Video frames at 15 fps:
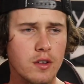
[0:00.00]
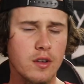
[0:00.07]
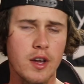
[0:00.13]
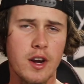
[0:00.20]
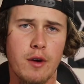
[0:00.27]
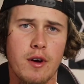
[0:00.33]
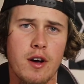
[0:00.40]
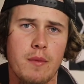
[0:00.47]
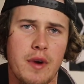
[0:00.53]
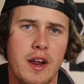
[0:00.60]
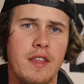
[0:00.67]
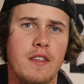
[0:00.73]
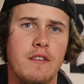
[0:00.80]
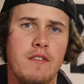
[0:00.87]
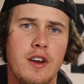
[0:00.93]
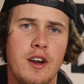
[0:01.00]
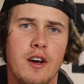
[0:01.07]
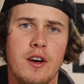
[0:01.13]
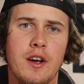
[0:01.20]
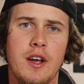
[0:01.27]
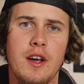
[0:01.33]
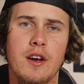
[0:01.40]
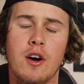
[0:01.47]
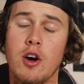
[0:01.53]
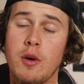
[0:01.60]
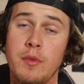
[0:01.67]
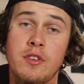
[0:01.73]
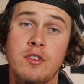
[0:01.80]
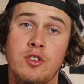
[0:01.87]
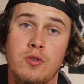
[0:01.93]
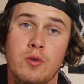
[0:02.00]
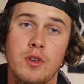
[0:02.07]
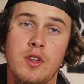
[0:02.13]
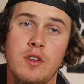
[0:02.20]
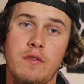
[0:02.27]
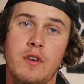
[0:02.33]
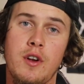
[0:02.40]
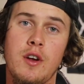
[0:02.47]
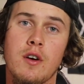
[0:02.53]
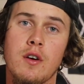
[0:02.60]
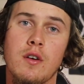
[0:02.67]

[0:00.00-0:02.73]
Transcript: So anyway, I'm gonna end the video here. I hope you enjoyed this video.